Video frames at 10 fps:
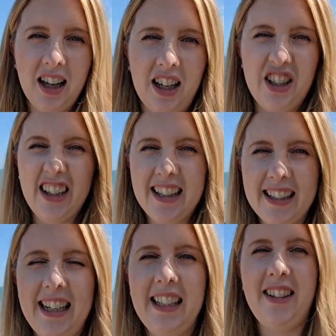she
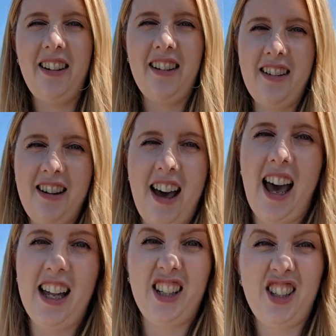doesn't listen
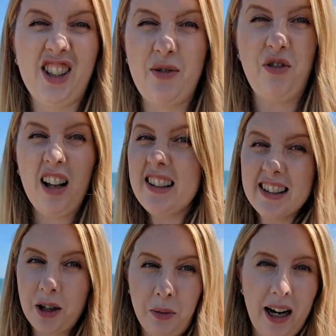and she just
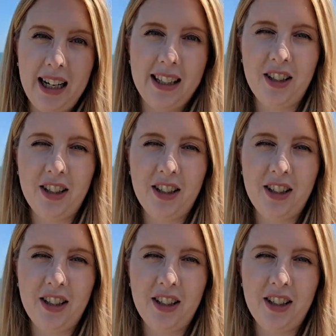runs away.